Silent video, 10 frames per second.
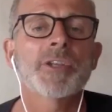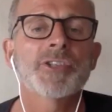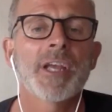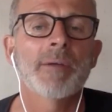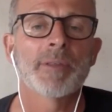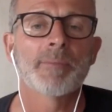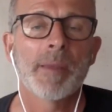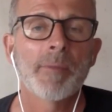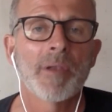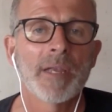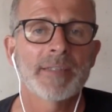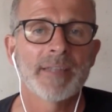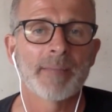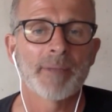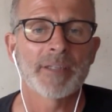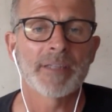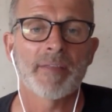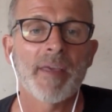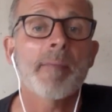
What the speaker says: to share with people listening, because they